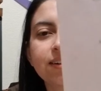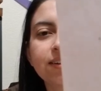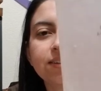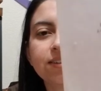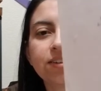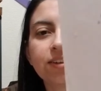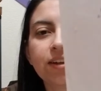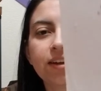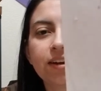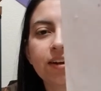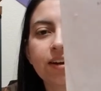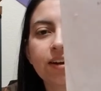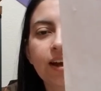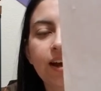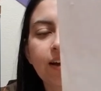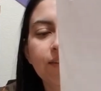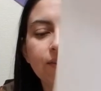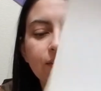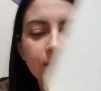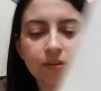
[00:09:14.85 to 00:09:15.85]
So they didn't
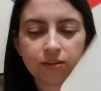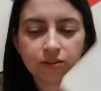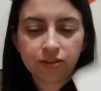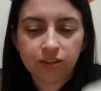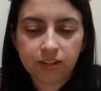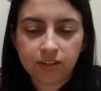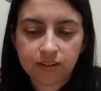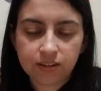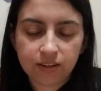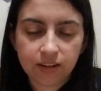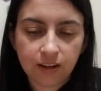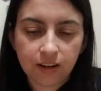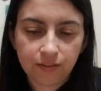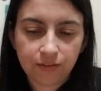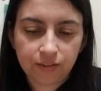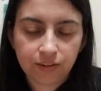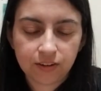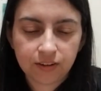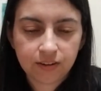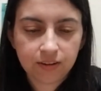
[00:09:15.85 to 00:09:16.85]
have any sheets
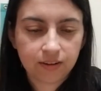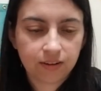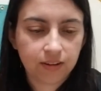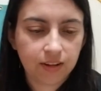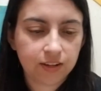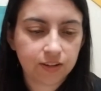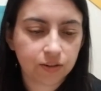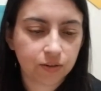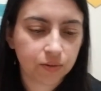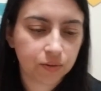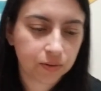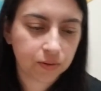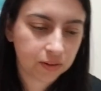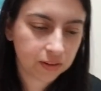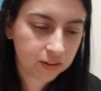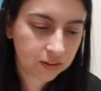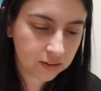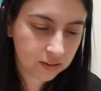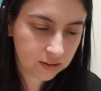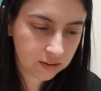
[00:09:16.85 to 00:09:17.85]
left. That's
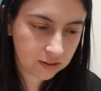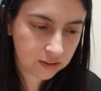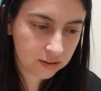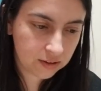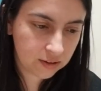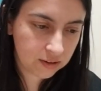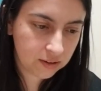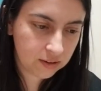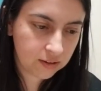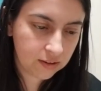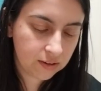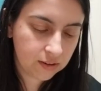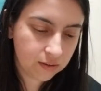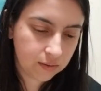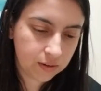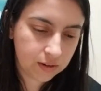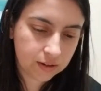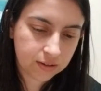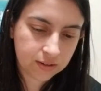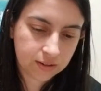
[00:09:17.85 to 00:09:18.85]
cool.
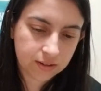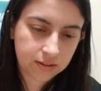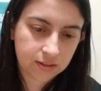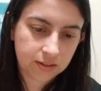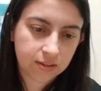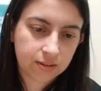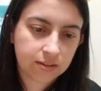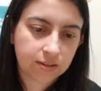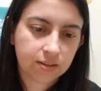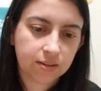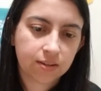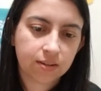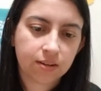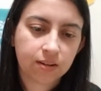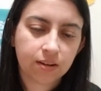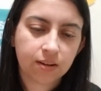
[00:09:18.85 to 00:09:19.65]
What else is this?